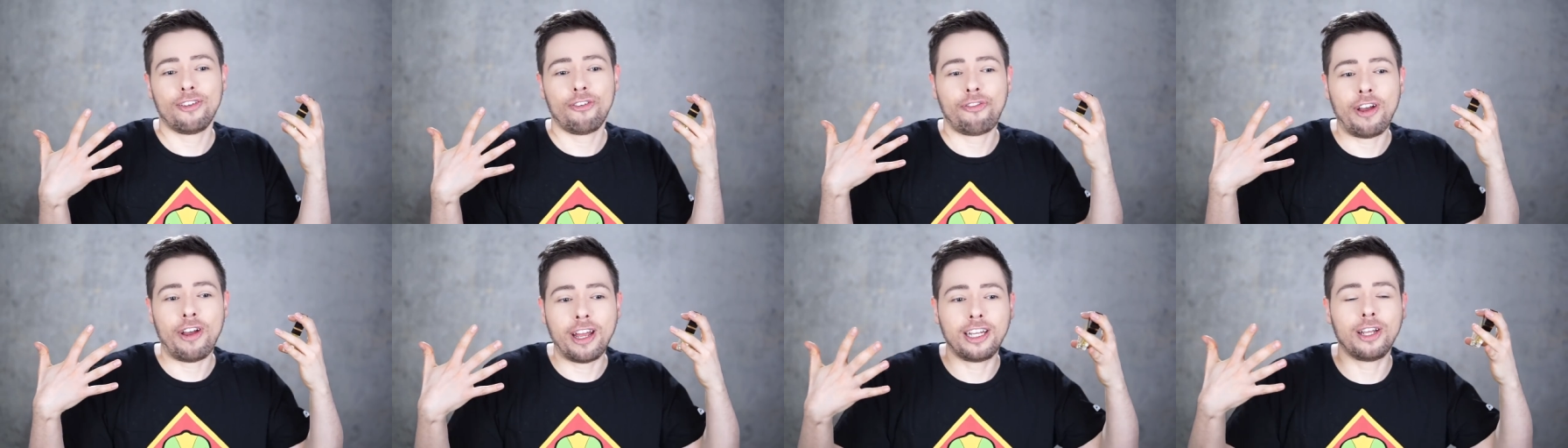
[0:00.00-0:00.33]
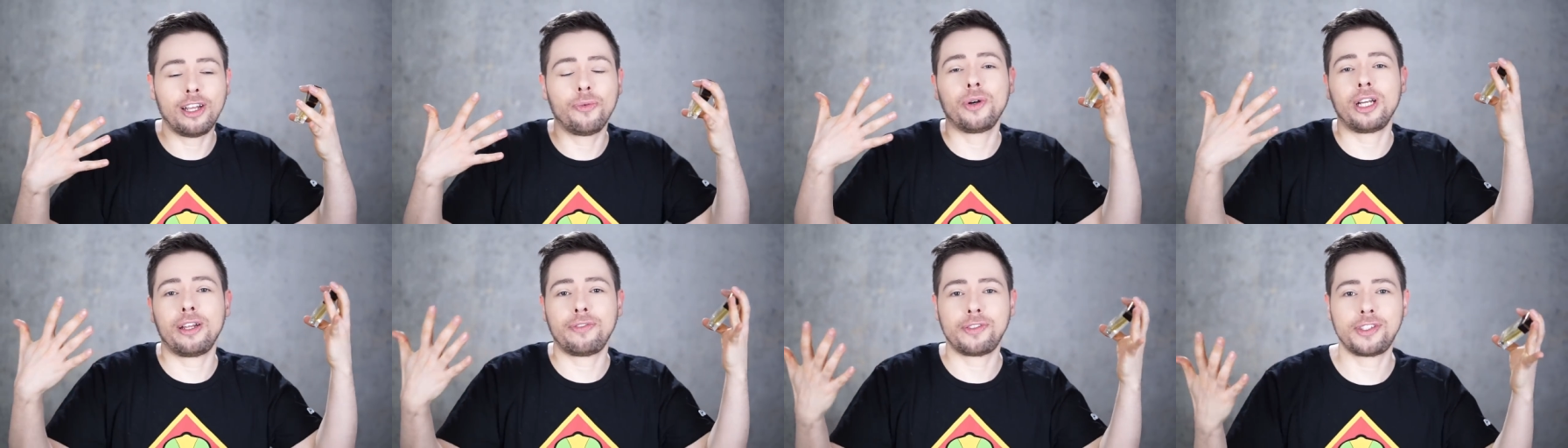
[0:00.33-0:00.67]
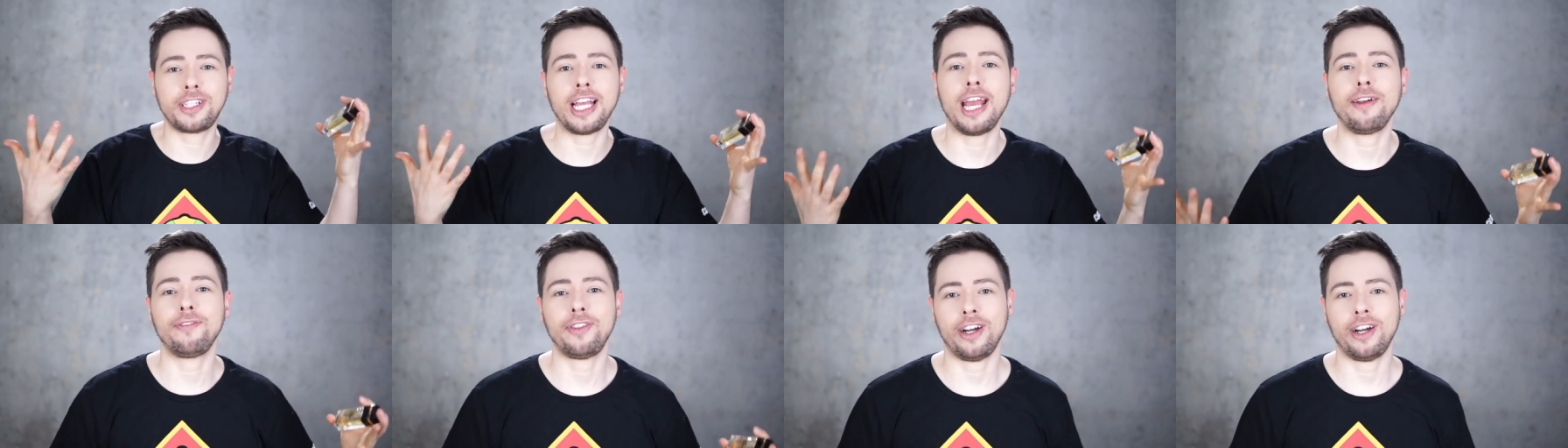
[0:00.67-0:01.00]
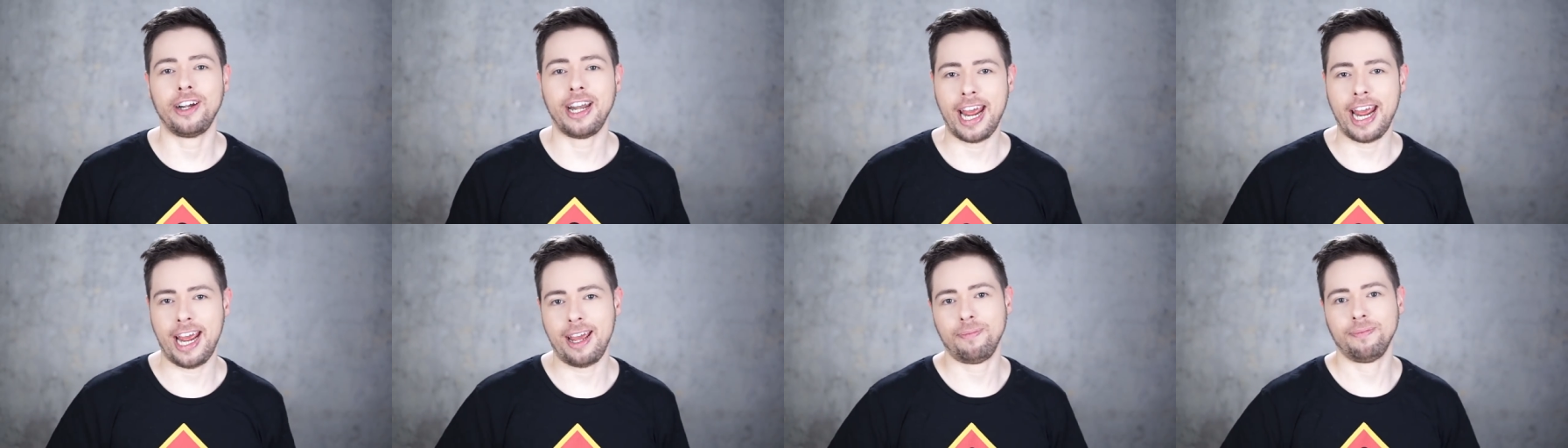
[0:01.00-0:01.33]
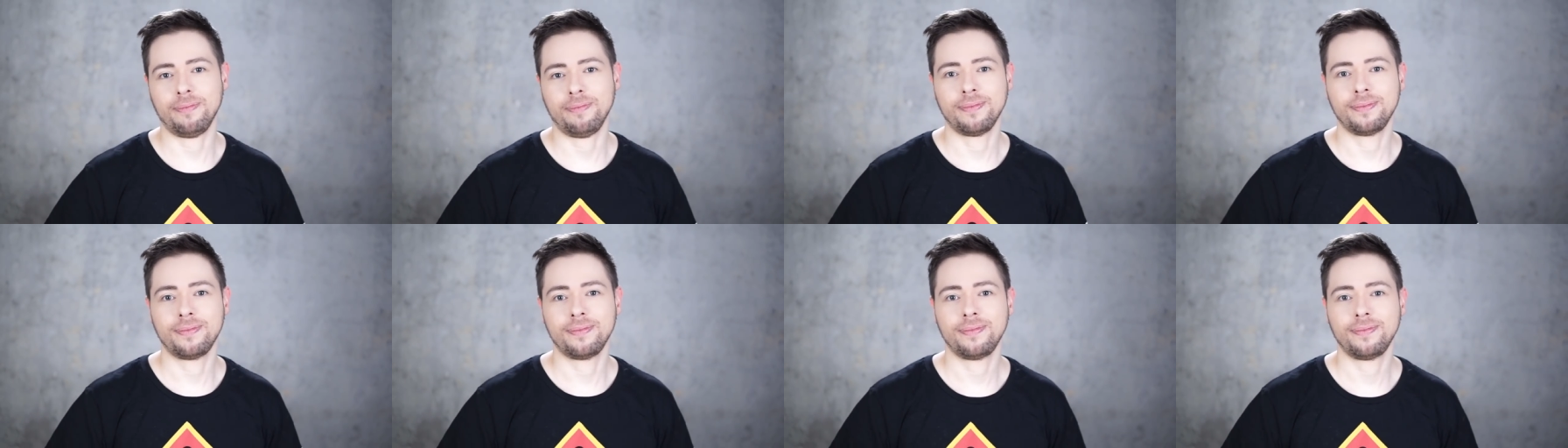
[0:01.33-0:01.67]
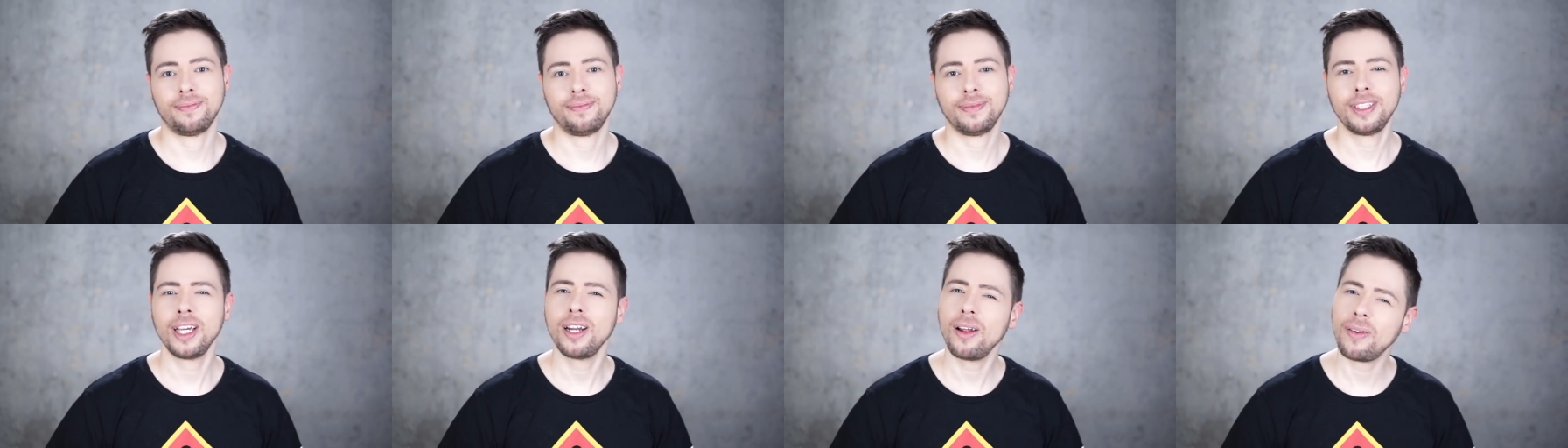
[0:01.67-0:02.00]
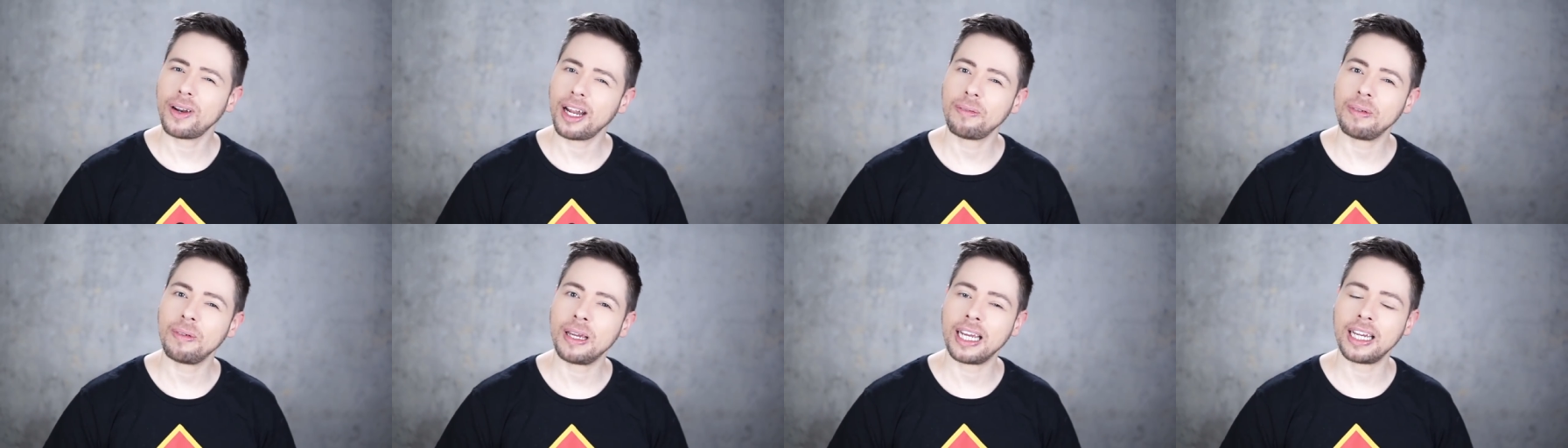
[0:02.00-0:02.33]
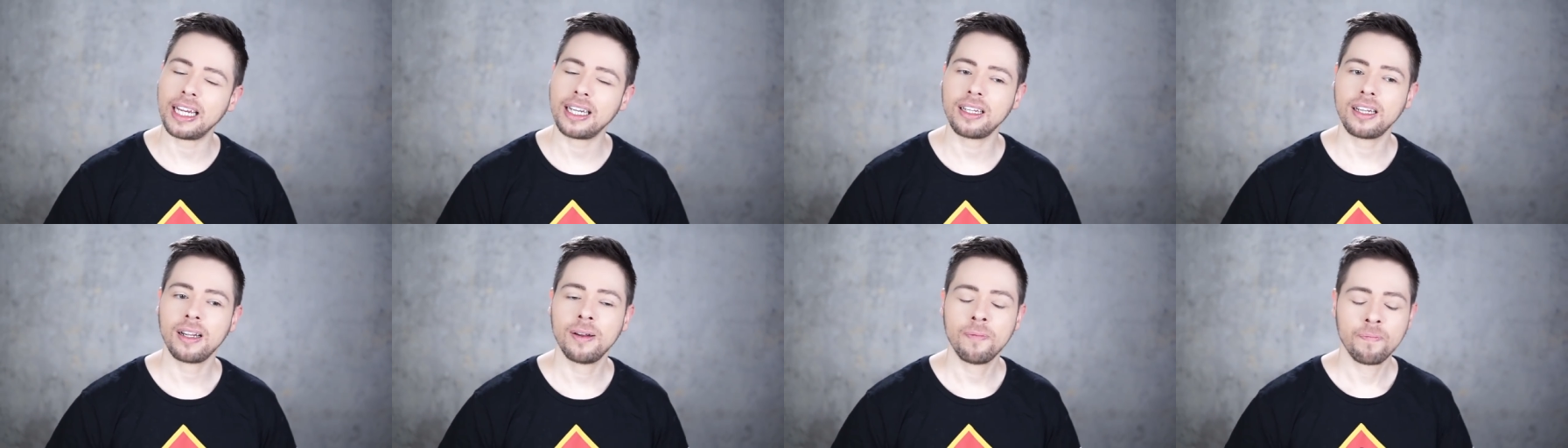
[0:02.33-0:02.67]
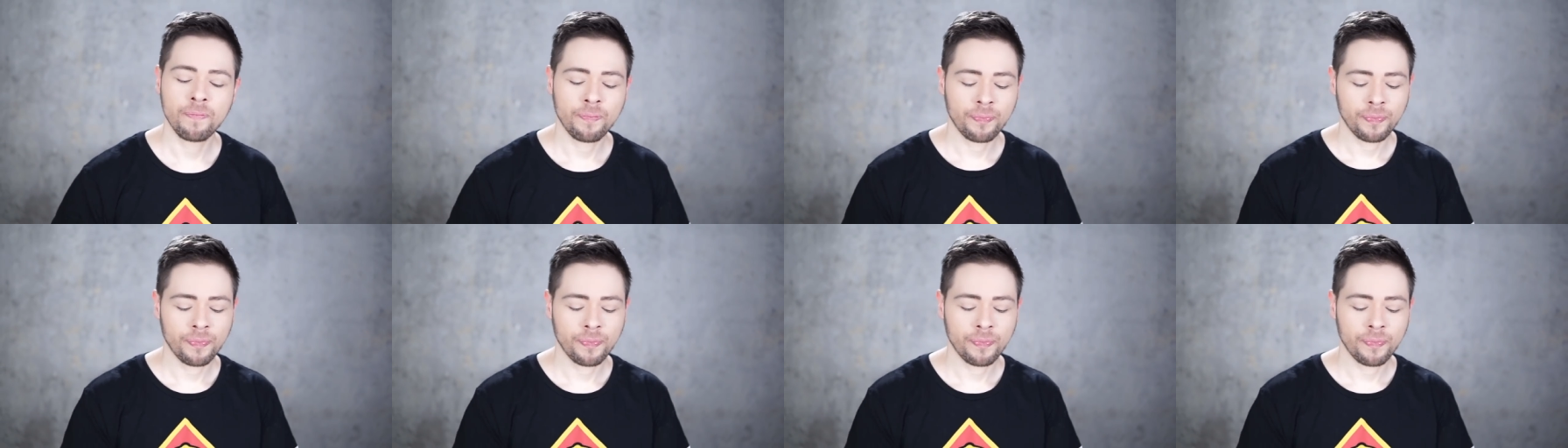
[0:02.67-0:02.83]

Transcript: Fendi would have saved their name. You know what I mean?